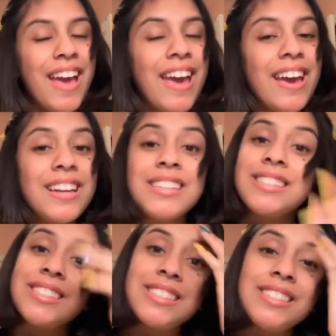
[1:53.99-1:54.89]
and
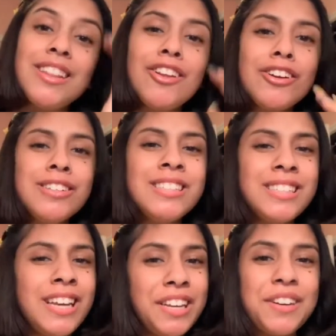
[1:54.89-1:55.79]
it's learn to
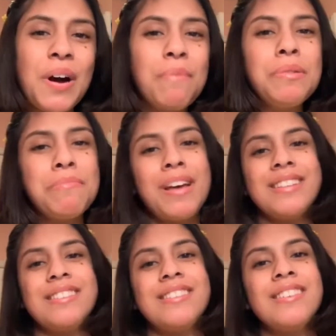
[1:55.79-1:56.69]
take
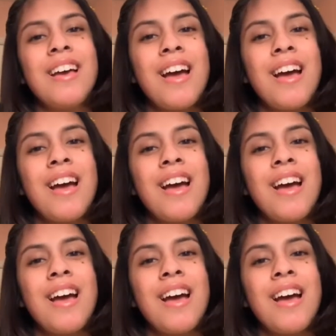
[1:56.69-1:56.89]
compliments.